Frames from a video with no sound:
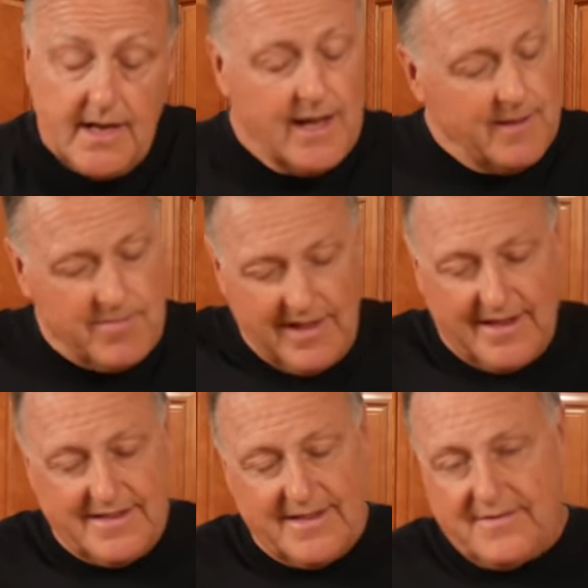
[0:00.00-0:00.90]
And
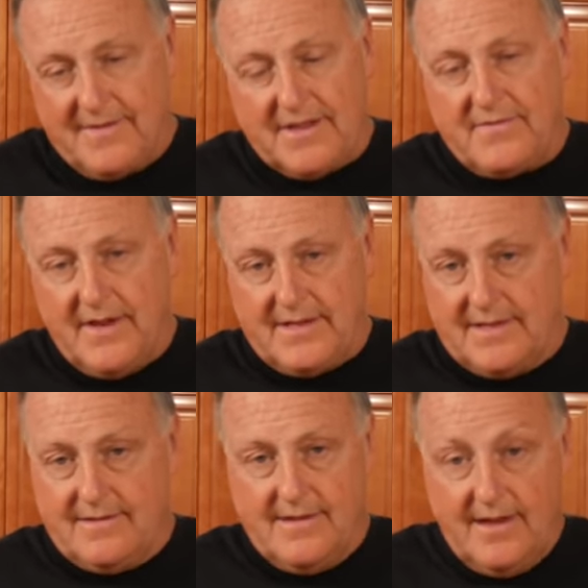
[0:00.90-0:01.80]
plus, let's face it,
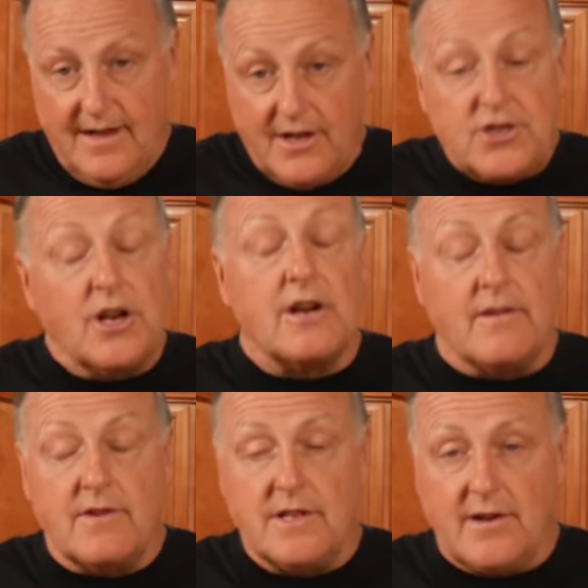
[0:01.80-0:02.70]
a chunk
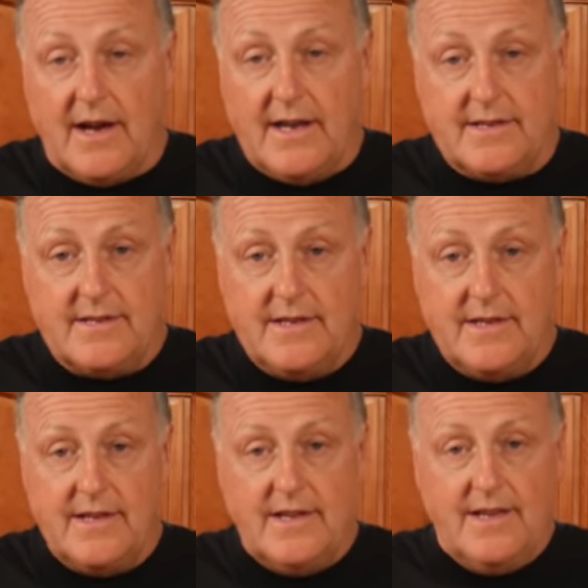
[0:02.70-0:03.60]
of clear ice
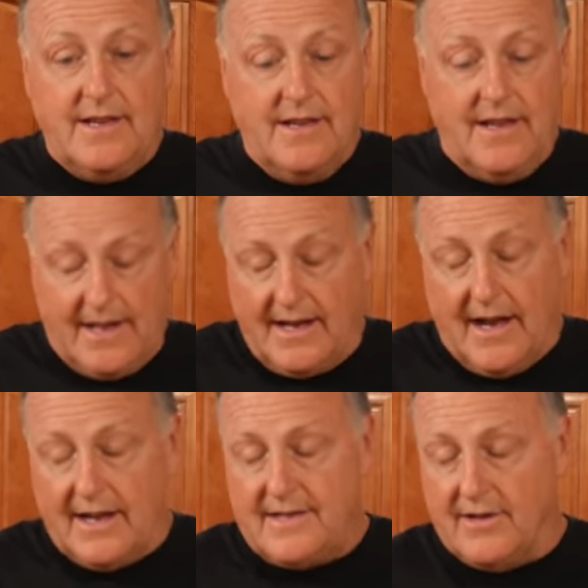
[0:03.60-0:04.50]
in a
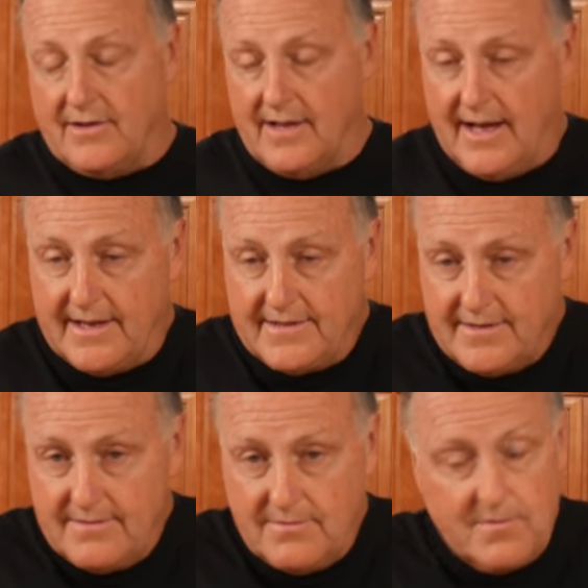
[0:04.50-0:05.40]
cocktail glass
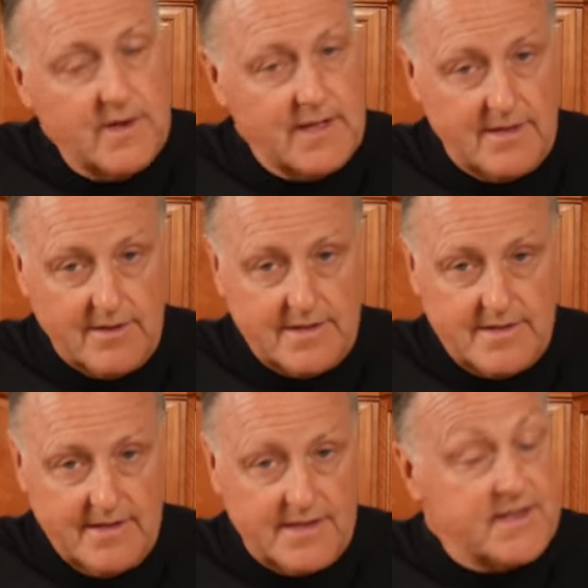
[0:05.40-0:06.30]
really
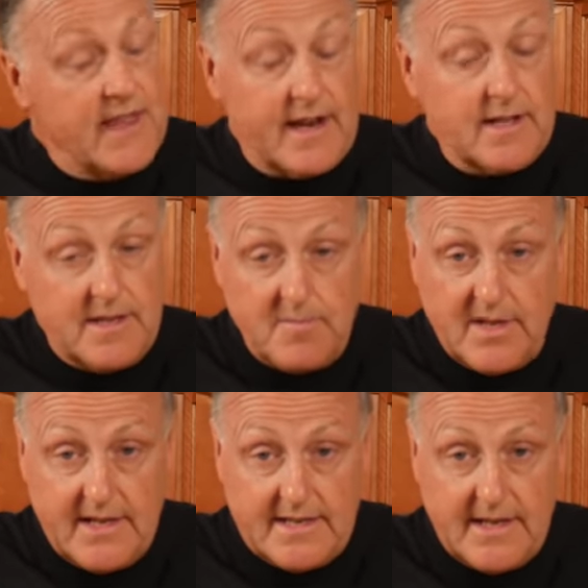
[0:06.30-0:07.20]
looks aesthetically
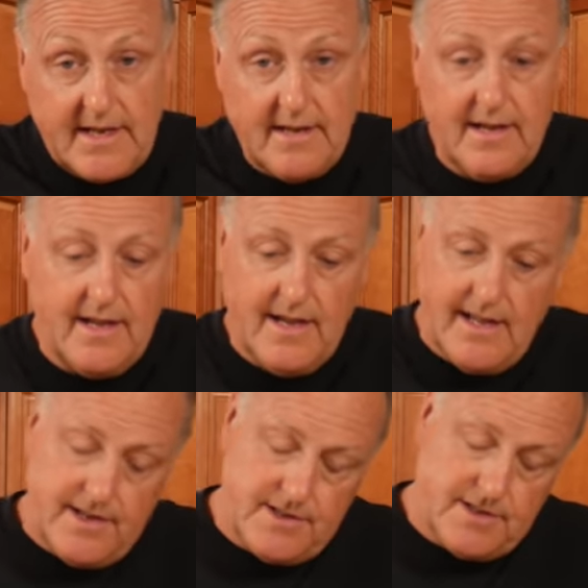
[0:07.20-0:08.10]
pleasing,
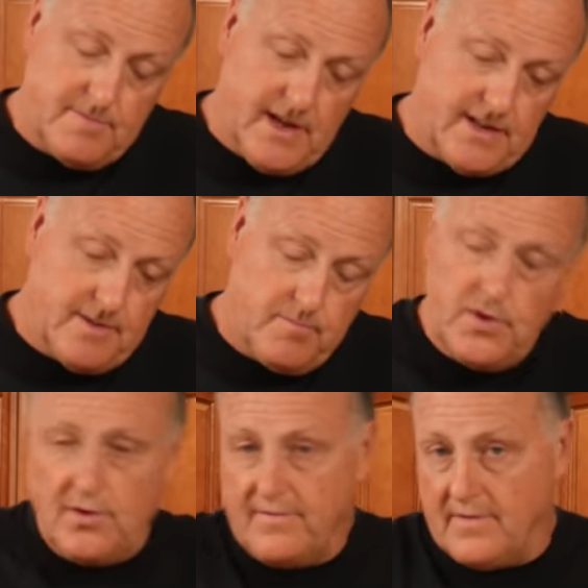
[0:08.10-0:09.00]
and it just makes a
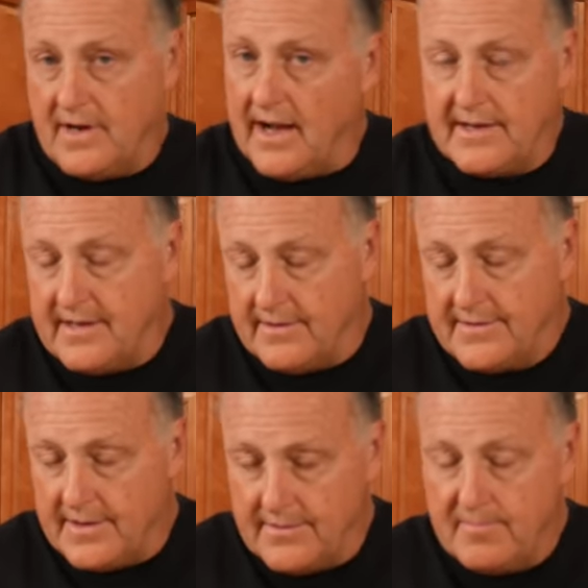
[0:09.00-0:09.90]
beautiful cocktail
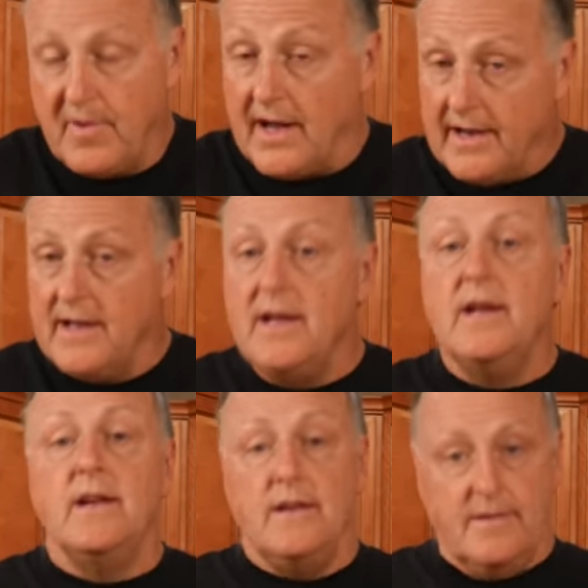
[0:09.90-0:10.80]
too. But
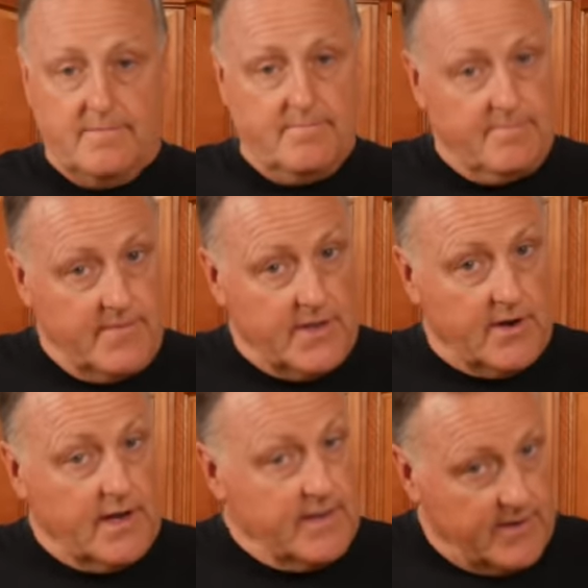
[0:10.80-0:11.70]

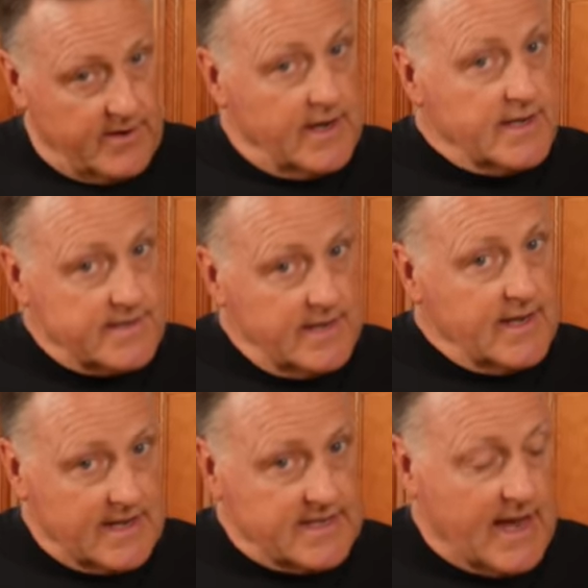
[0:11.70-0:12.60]
there is
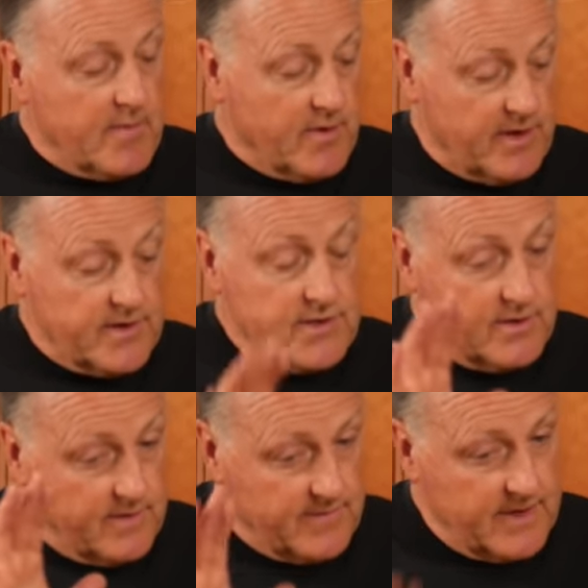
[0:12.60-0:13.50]
an example there
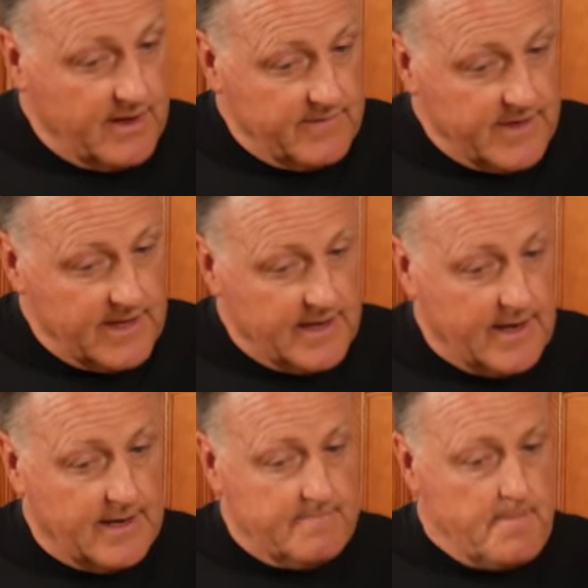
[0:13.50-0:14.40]
too of
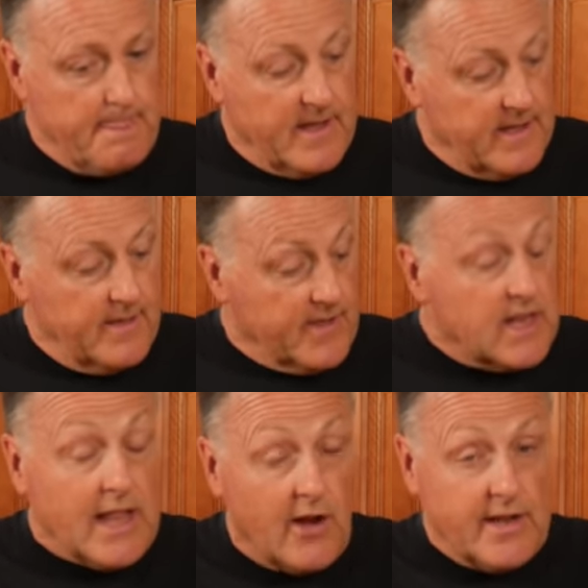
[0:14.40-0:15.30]
the
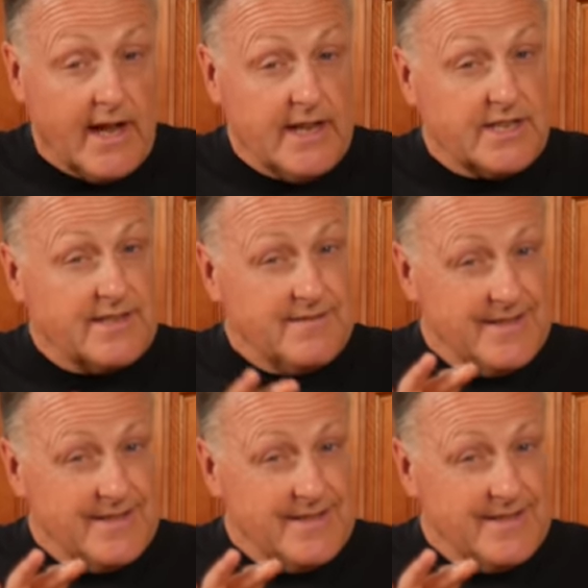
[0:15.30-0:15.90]
cloudy ice